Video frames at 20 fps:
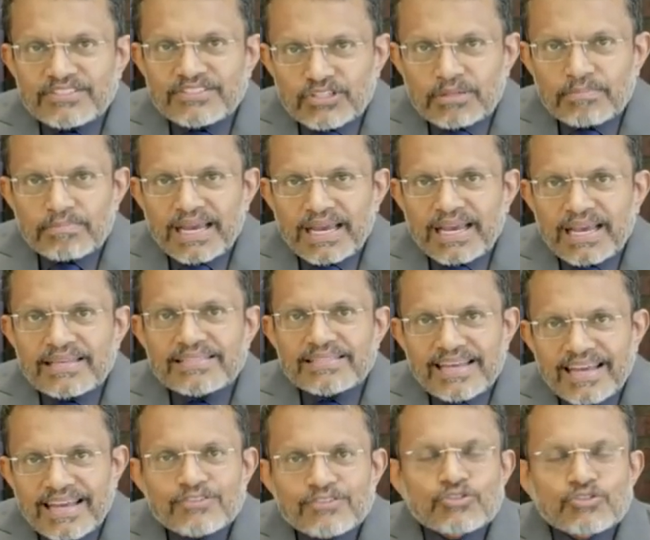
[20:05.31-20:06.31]
central
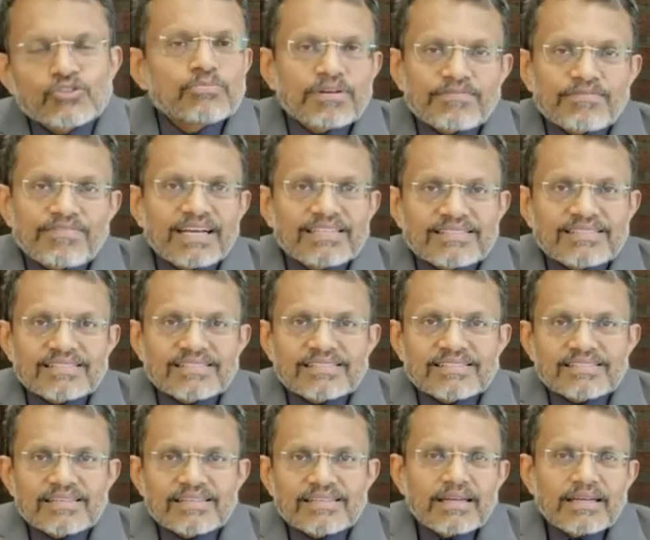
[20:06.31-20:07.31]
banks and
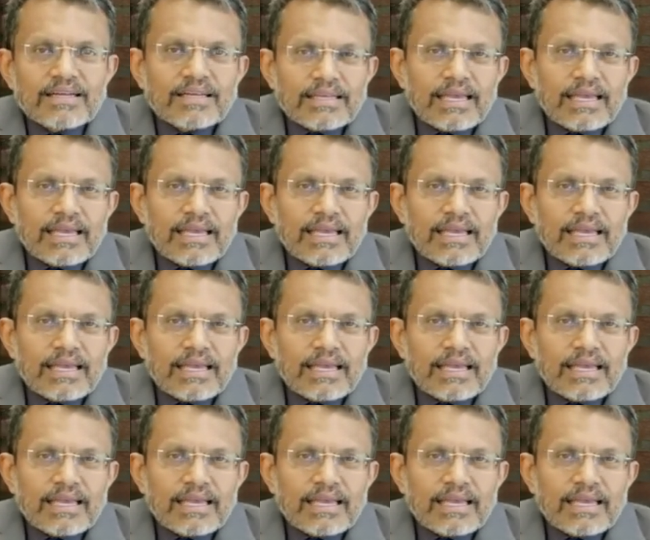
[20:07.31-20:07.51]
supervisors